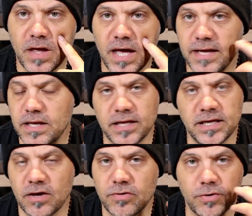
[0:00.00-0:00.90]
at
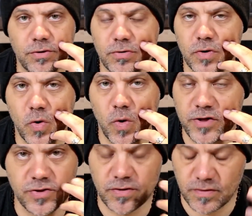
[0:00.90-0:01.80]
any other
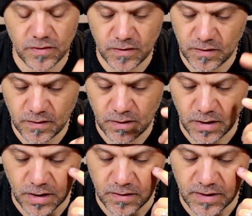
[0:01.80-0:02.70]
questions
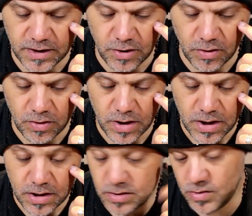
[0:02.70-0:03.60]
that
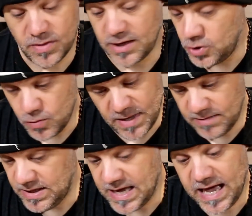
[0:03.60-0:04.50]
you
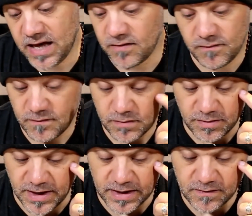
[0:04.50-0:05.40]
maybe have
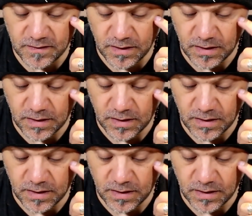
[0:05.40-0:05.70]
that